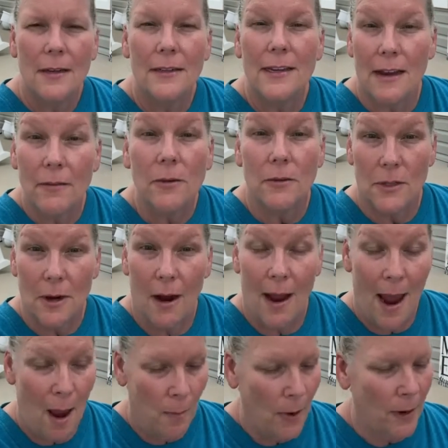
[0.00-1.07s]
David was not
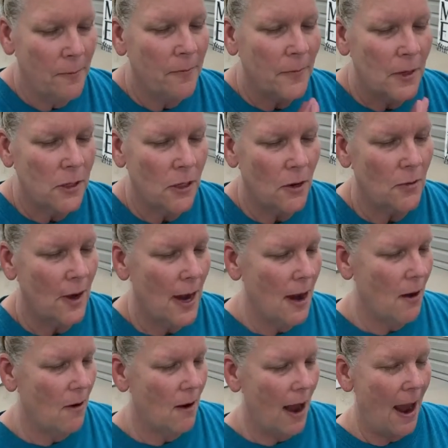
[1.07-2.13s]
happy. So
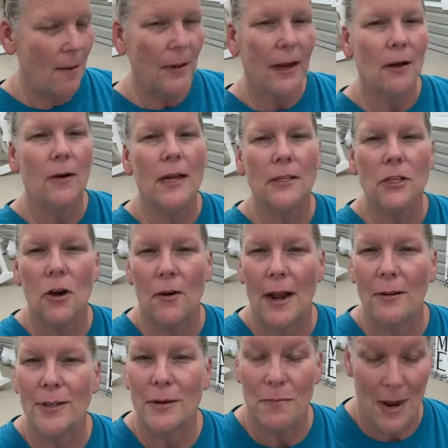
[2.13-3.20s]
now Abigail has gone
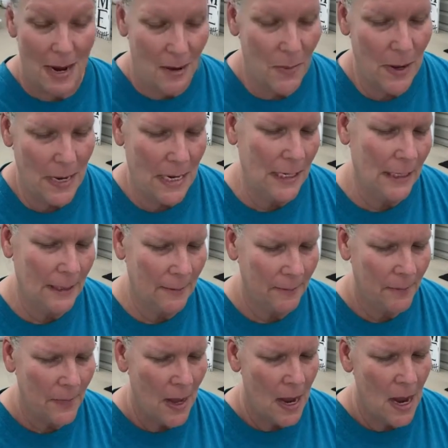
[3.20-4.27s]
out to make peace.
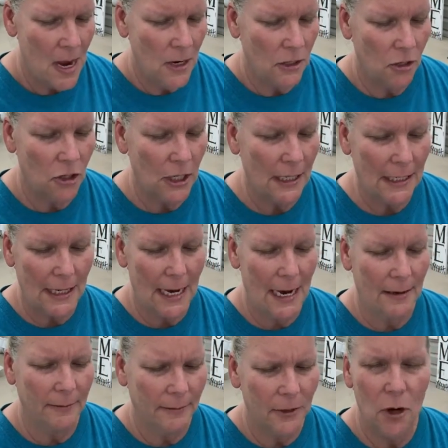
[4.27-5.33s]
So she
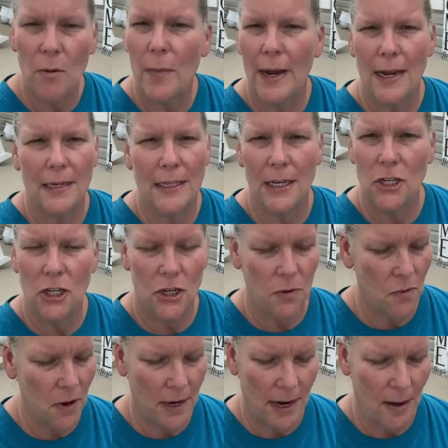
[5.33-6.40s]
said, "Don't pay attention to
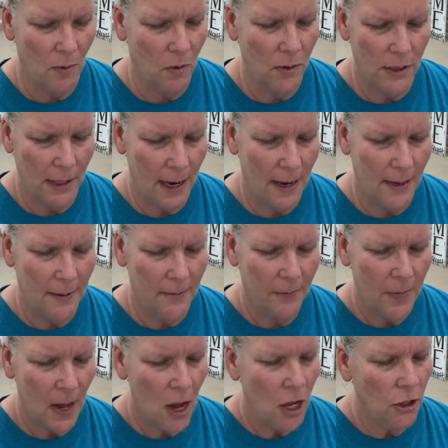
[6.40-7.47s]
what Nabal said.
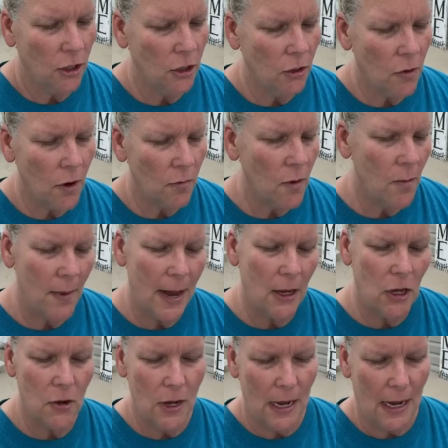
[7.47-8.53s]
The Lord will
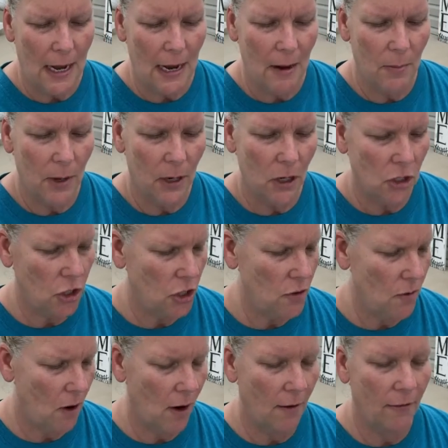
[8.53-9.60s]
make you king because
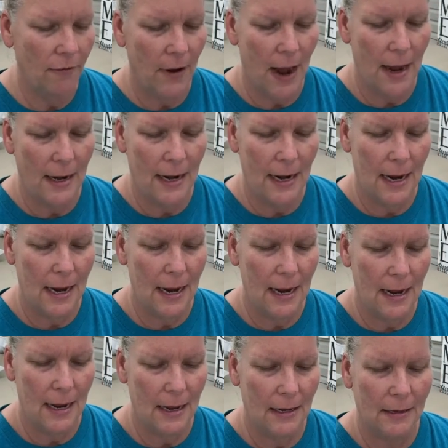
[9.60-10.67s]
you are fighting
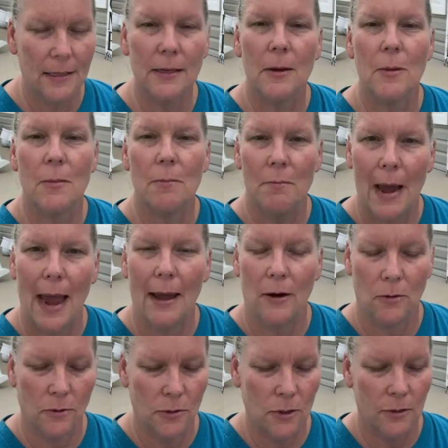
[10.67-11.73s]
his
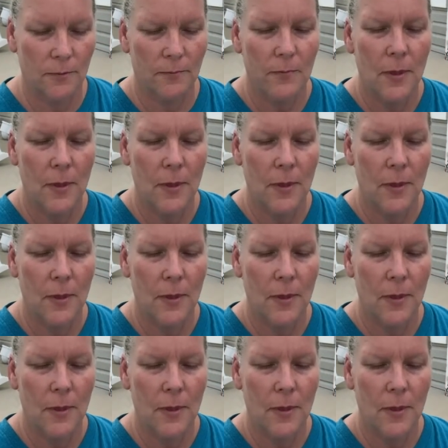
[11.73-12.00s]
battles.